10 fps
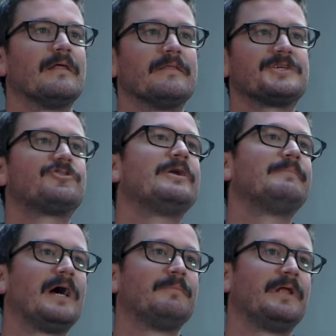The
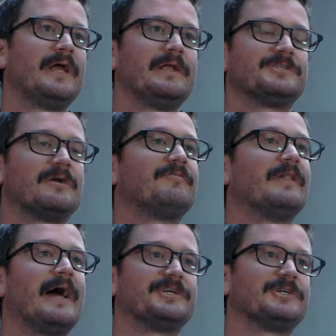Streamline Blend is our
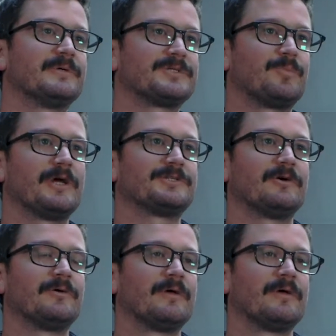flagship espresso.